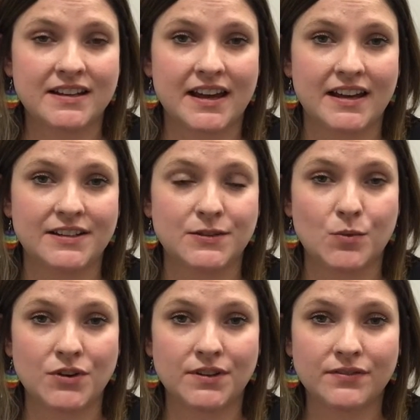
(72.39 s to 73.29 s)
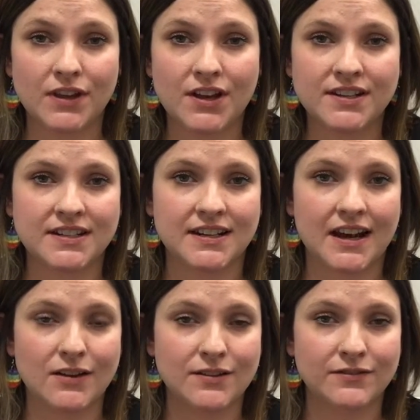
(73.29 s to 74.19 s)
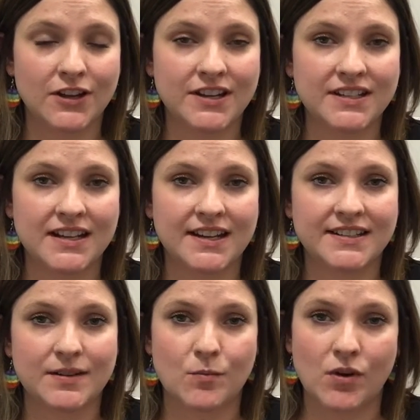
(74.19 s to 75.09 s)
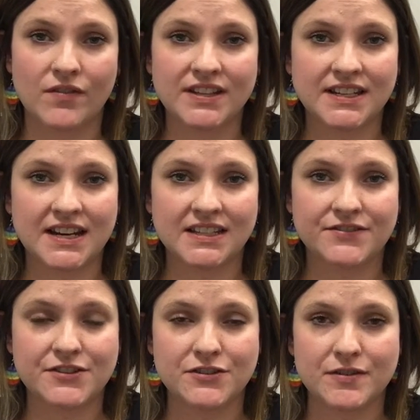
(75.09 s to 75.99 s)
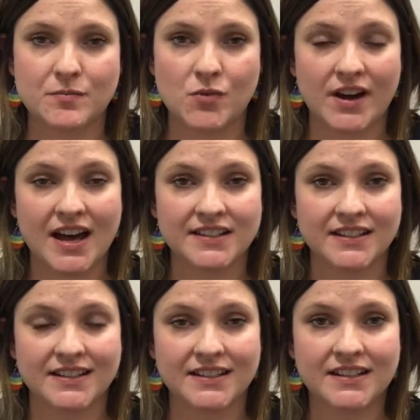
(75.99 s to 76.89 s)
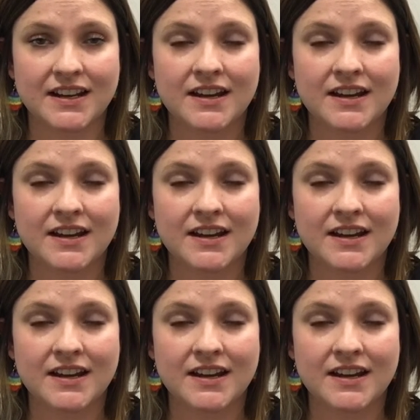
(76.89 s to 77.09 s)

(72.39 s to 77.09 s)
and what you've learnt and how you've learnt it and what resonates for you and what hasn't.